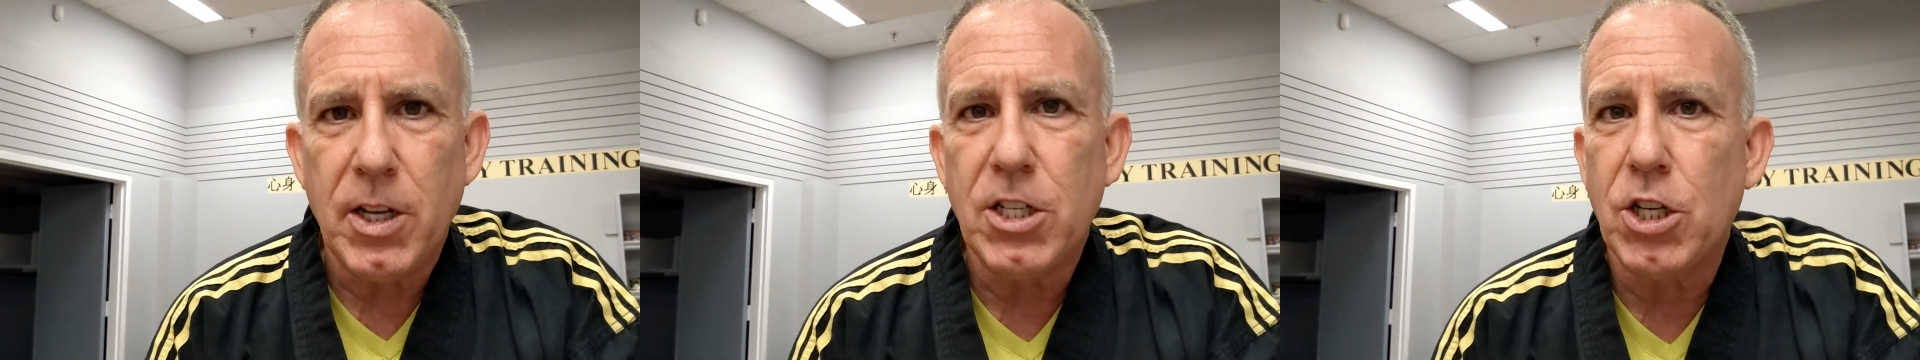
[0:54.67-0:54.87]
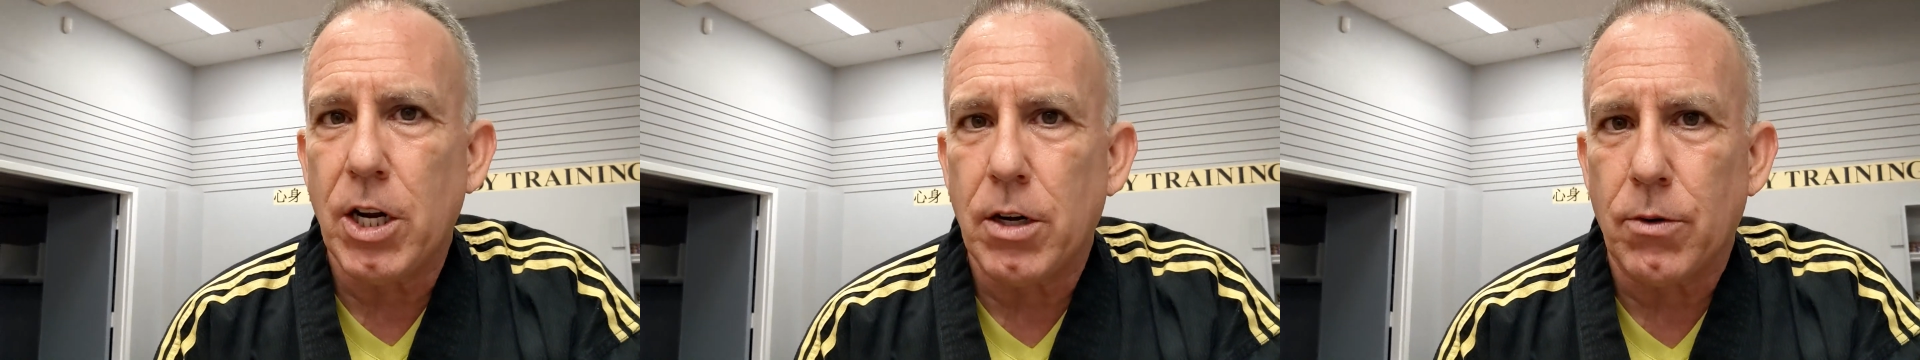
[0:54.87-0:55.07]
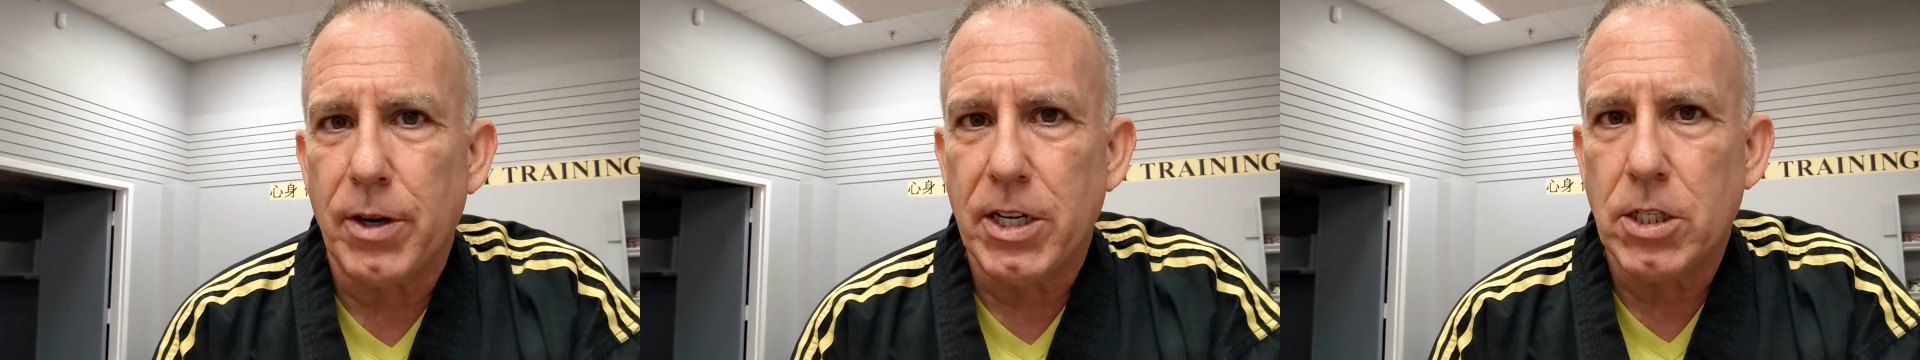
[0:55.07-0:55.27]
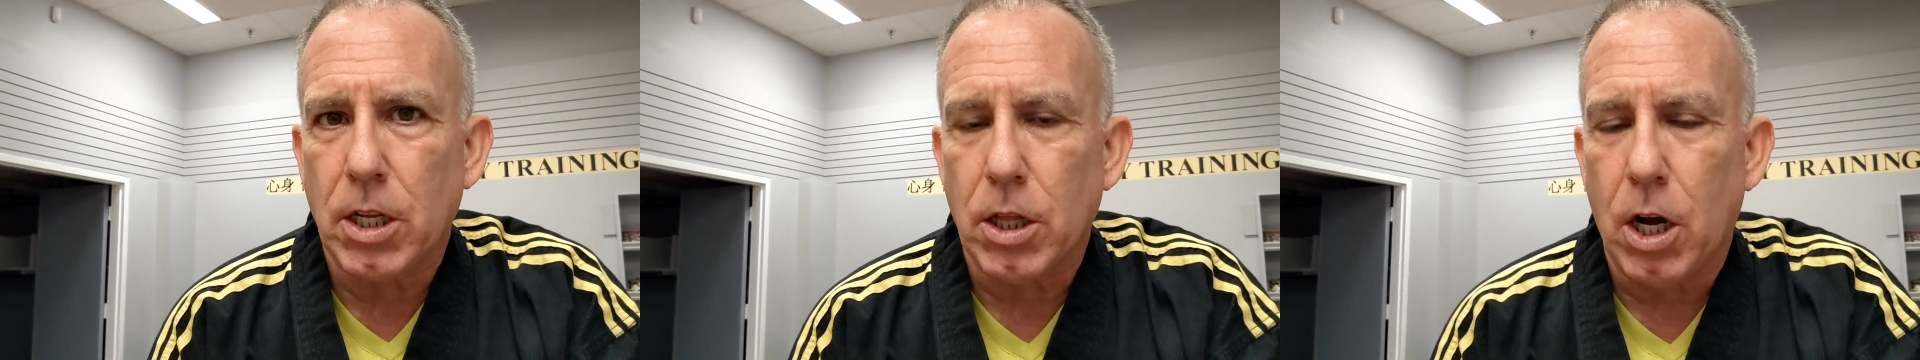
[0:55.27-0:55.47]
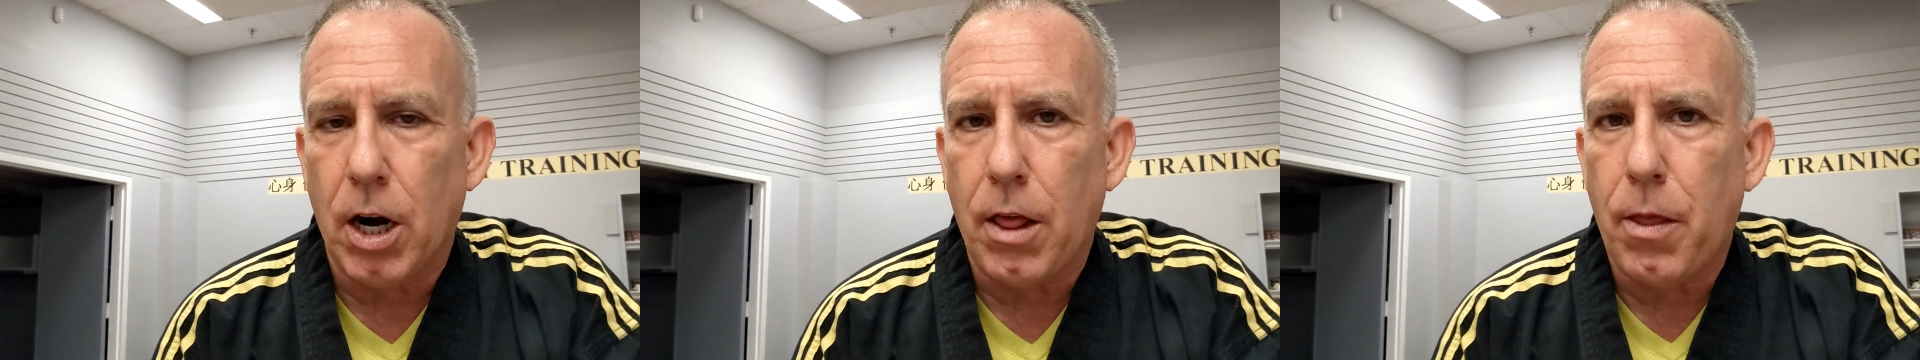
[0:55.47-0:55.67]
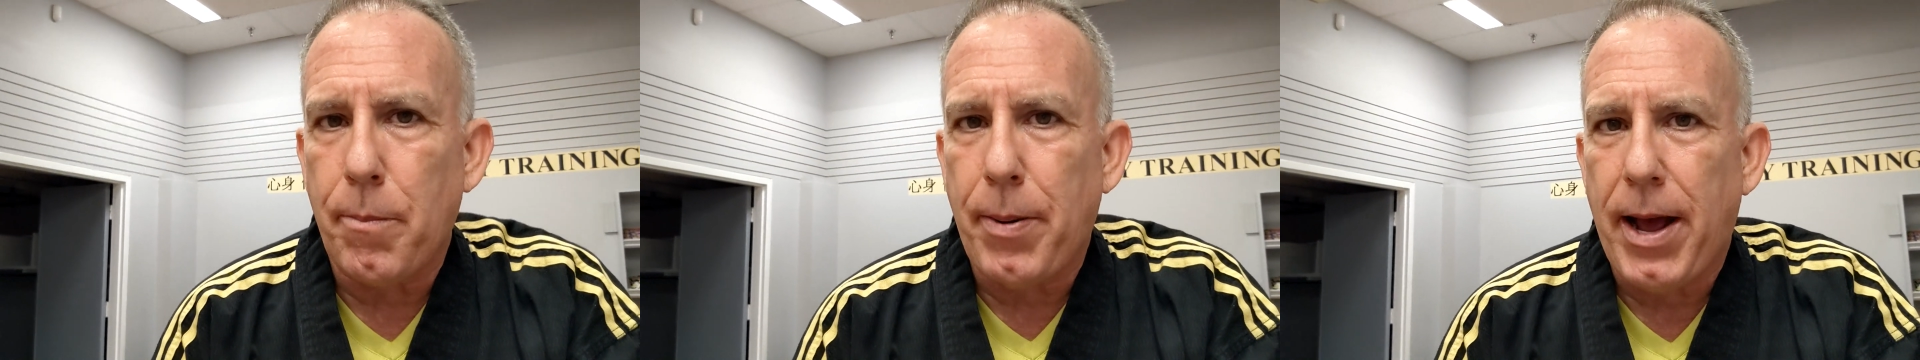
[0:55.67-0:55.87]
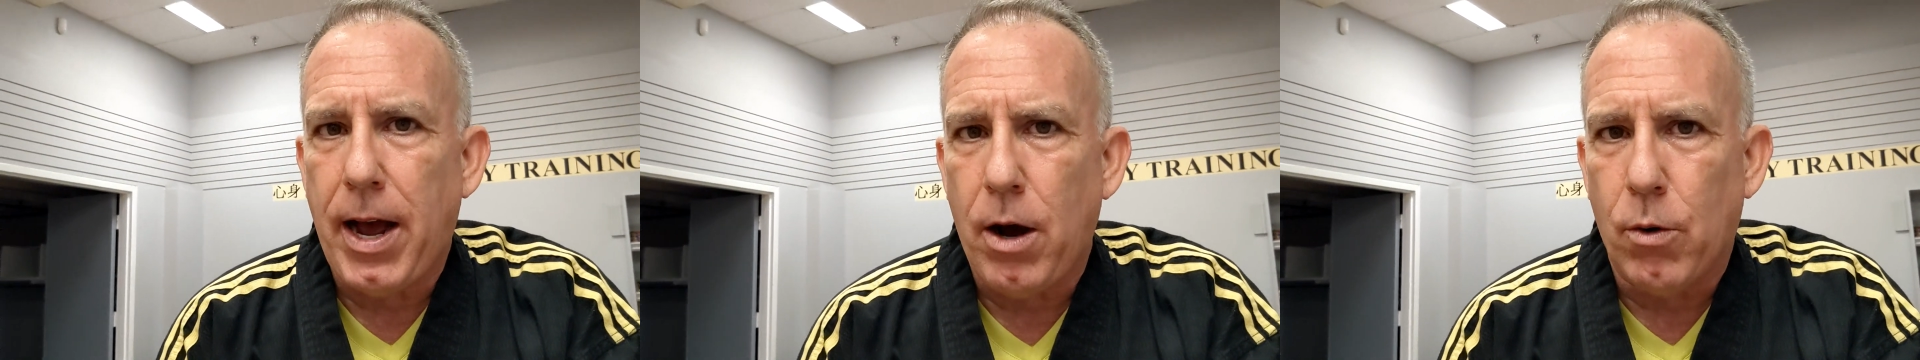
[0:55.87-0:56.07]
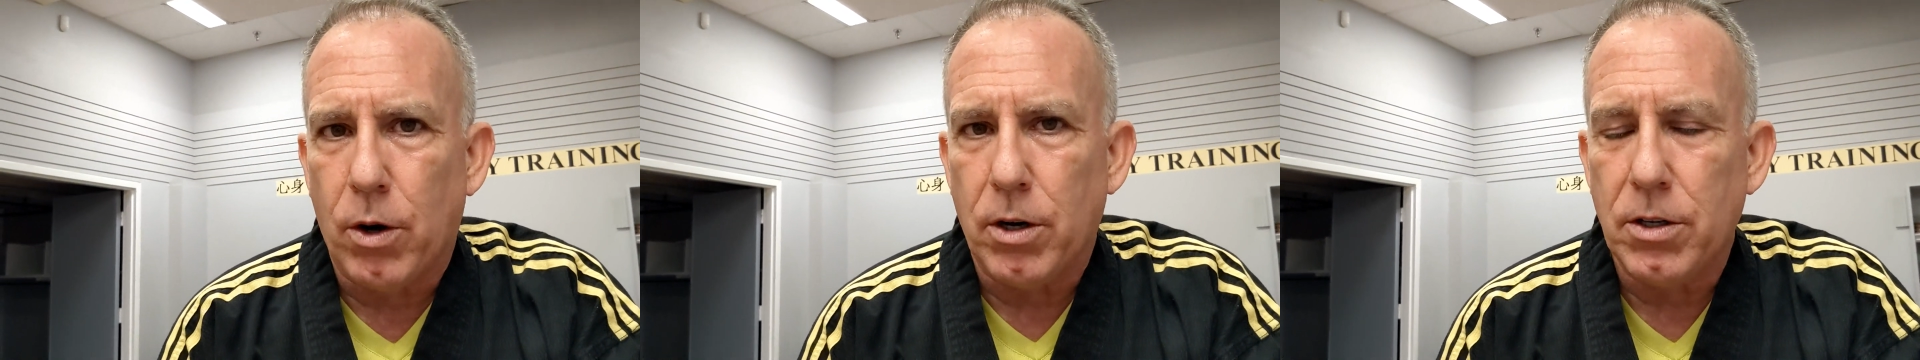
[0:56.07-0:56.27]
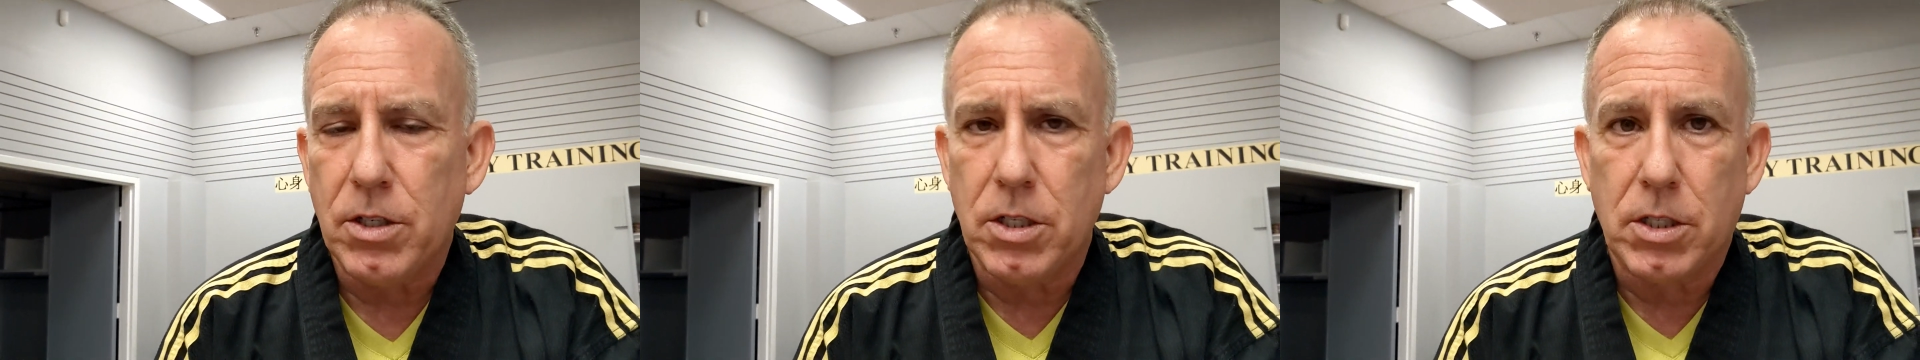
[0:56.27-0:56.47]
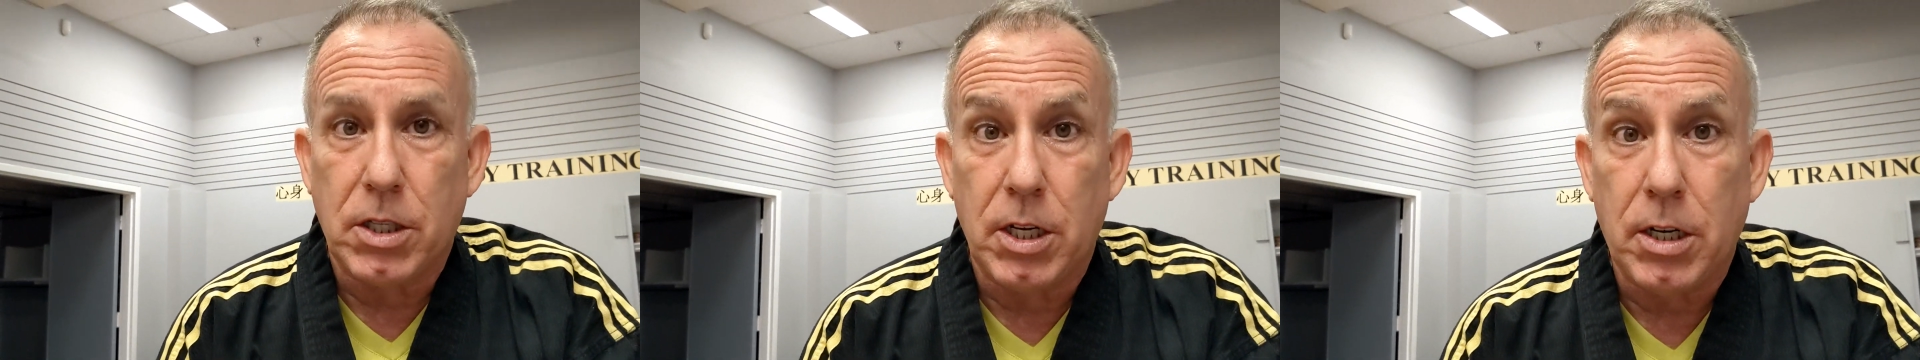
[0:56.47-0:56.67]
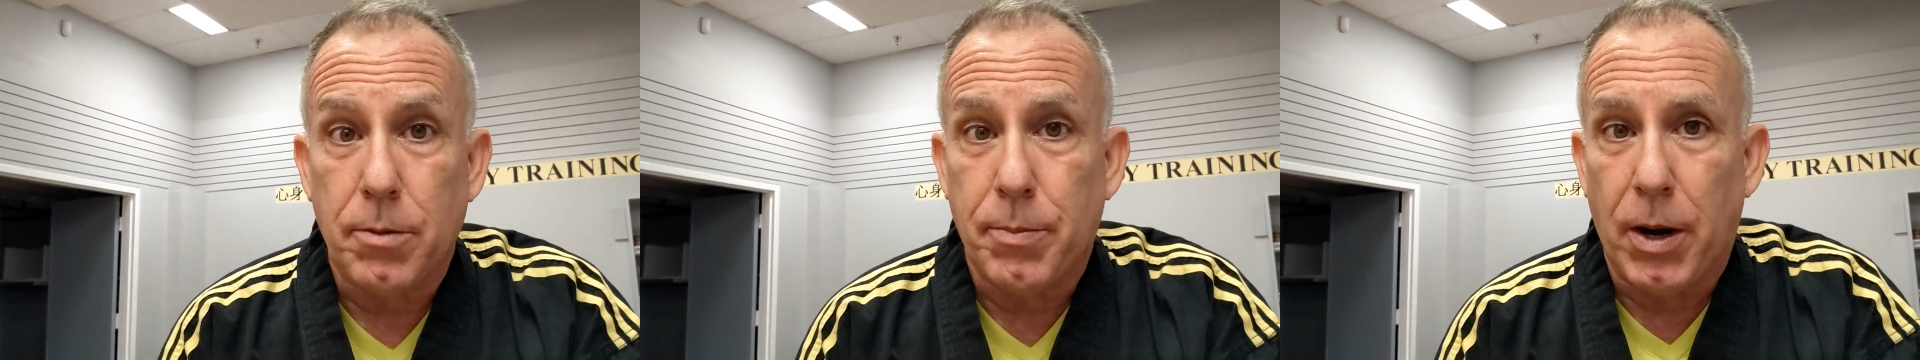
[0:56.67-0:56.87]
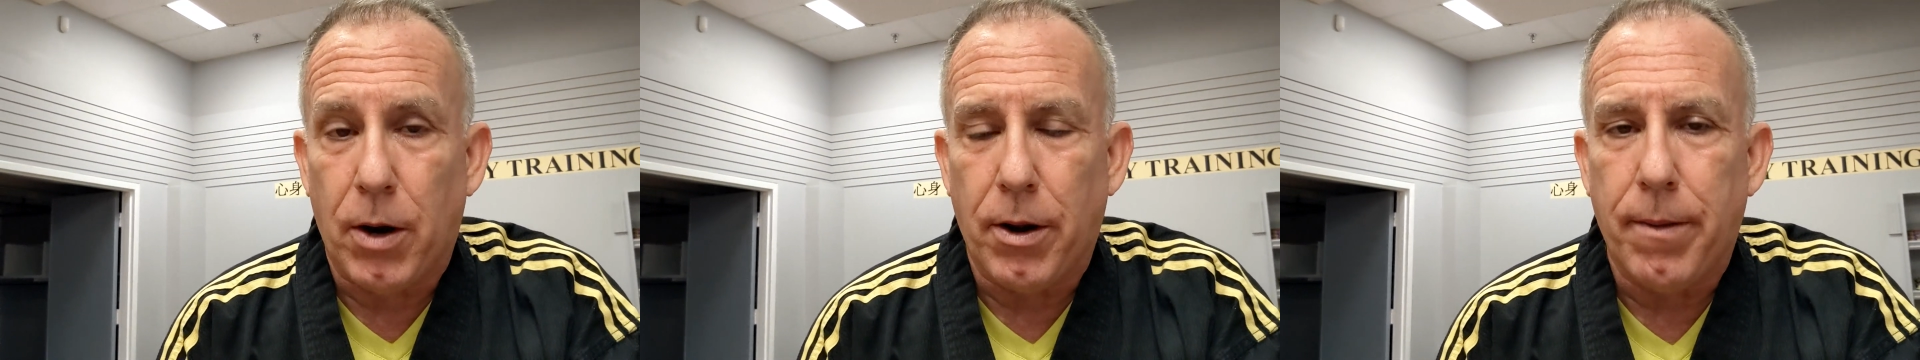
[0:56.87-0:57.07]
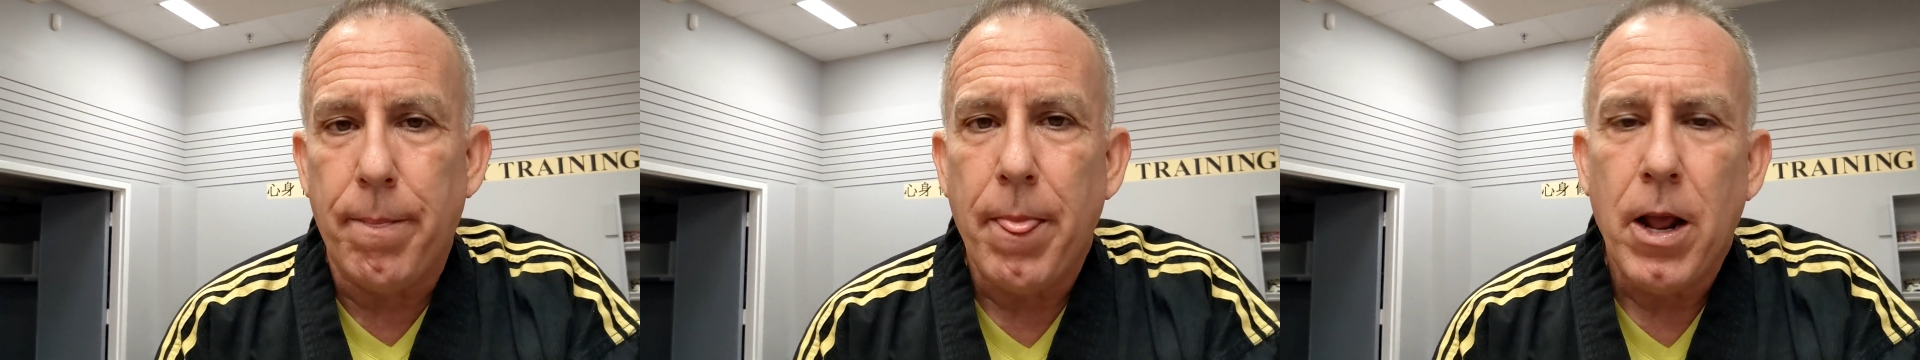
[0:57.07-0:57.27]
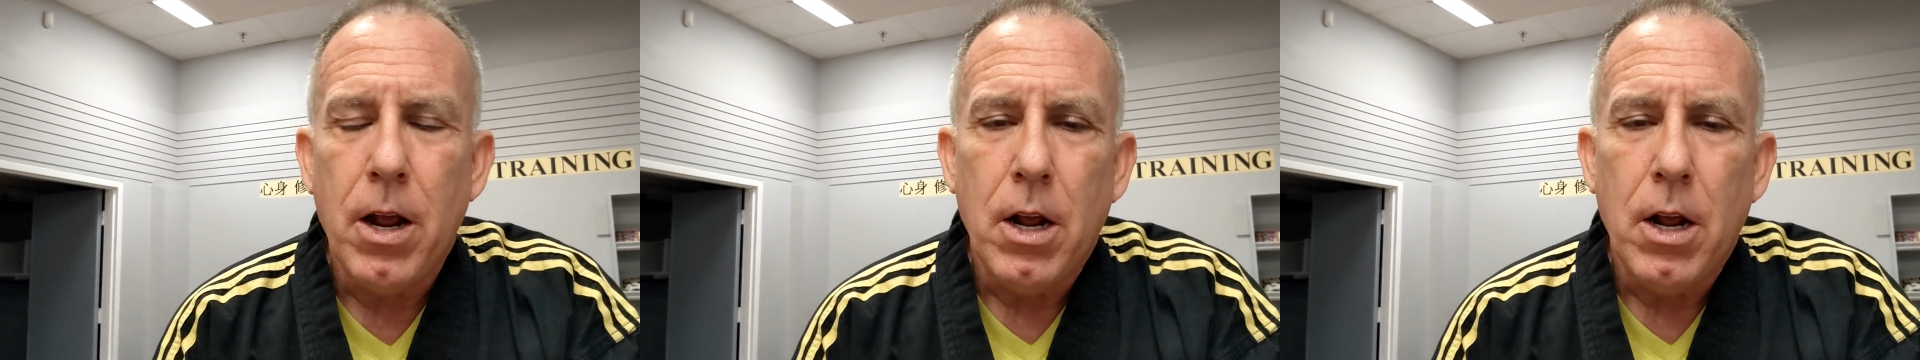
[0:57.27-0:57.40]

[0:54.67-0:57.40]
that generates a lot of the power. Just think about it.